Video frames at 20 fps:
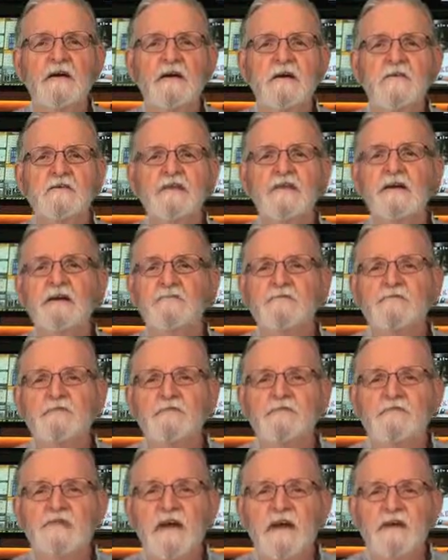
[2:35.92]
couldn't get a
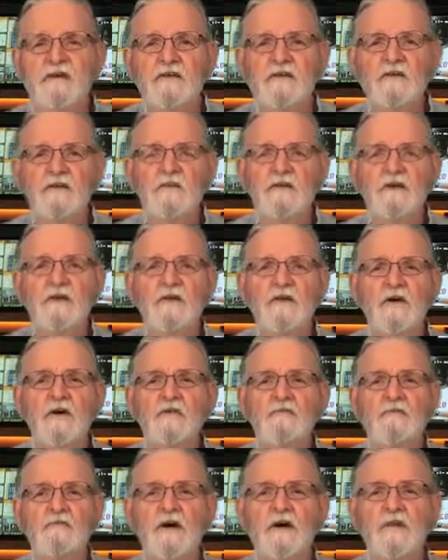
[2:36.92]
first down on a
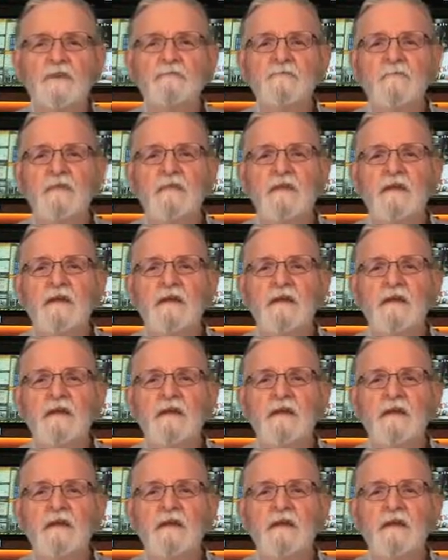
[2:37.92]
1-yard run